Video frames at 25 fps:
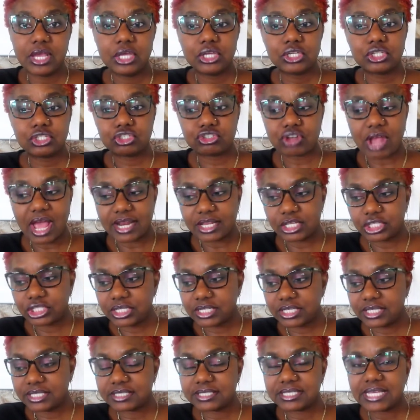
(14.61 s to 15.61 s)

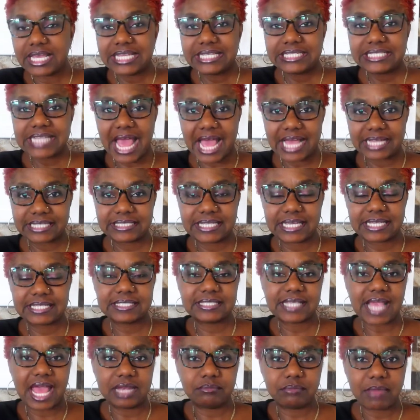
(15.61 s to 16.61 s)
strategies, tactics,
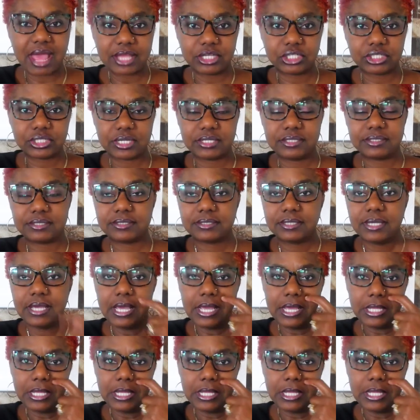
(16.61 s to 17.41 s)
and measures.